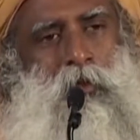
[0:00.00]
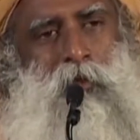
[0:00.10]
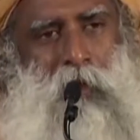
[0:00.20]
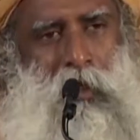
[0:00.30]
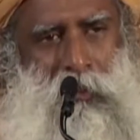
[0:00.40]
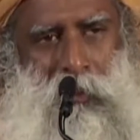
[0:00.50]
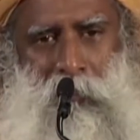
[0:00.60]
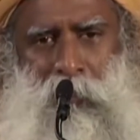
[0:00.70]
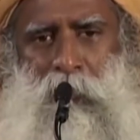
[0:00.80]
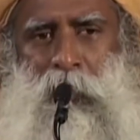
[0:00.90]
you ask
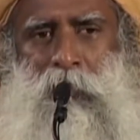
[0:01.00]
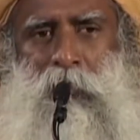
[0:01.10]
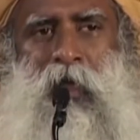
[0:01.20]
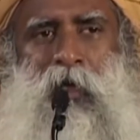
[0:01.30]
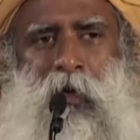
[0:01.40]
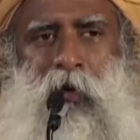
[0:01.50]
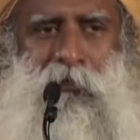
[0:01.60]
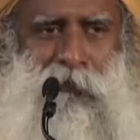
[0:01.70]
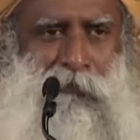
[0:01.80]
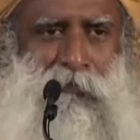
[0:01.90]
him if he is playing
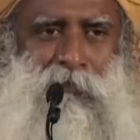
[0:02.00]
golf.